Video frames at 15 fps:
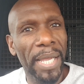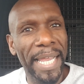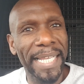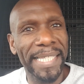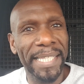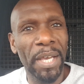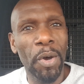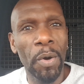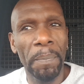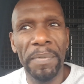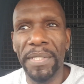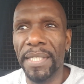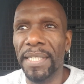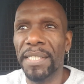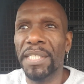the exact
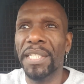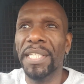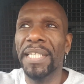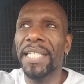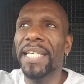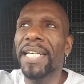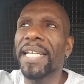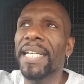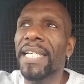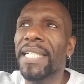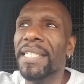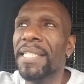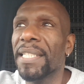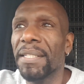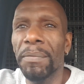opposite. She
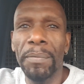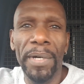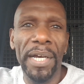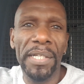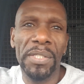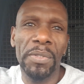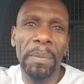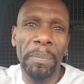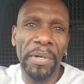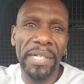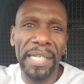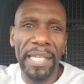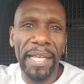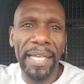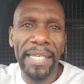works your
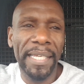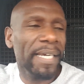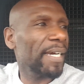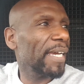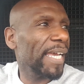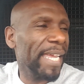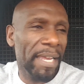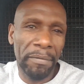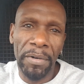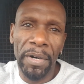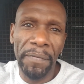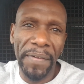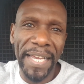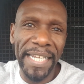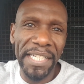body like an
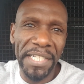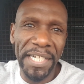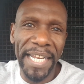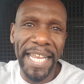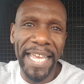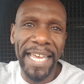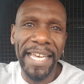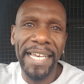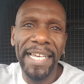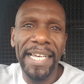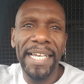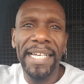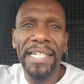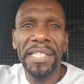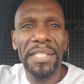aircraft engineer.
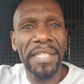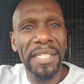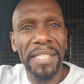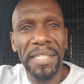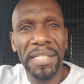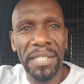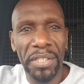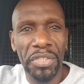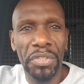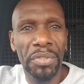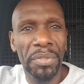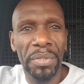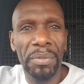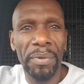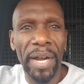She touches
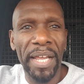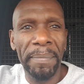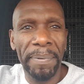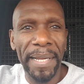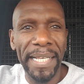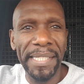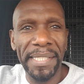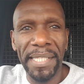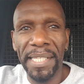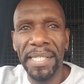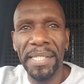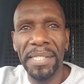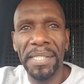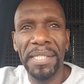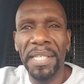you in the right
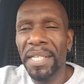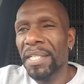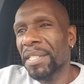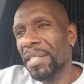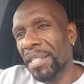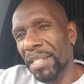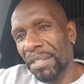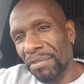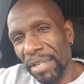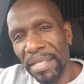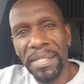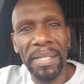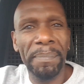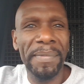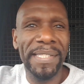places. She
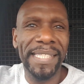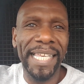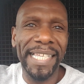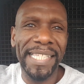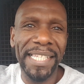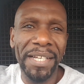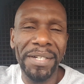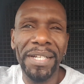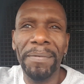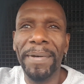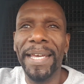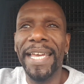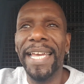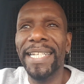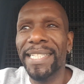dresses up in sexy
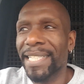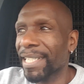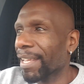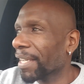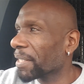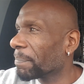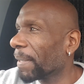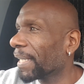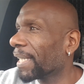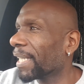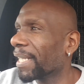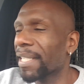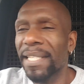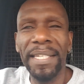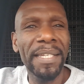underwear. She likes
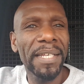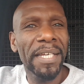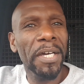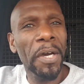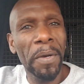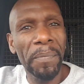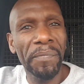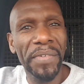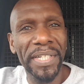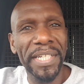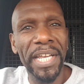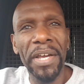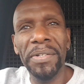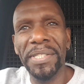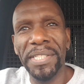making home
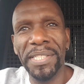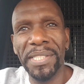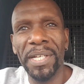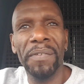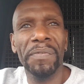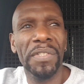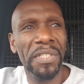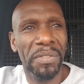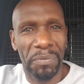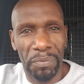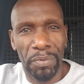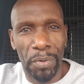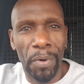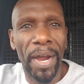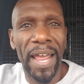videos and stuff. She's
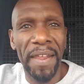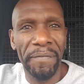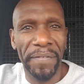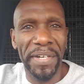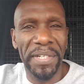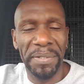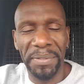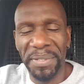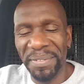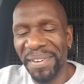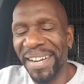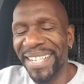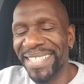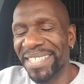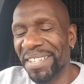quite adventurous,
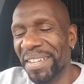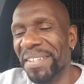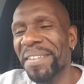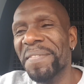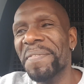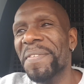right? So